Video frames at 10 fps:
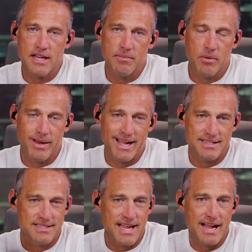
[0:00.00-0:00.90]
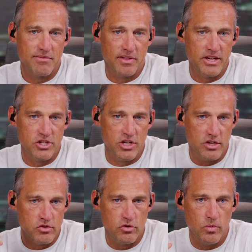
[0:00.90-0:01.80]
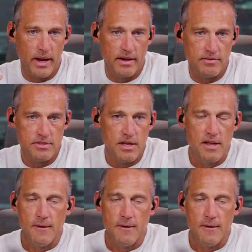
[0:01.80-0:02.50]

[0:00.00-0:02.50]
time that we had stagflation in two waves.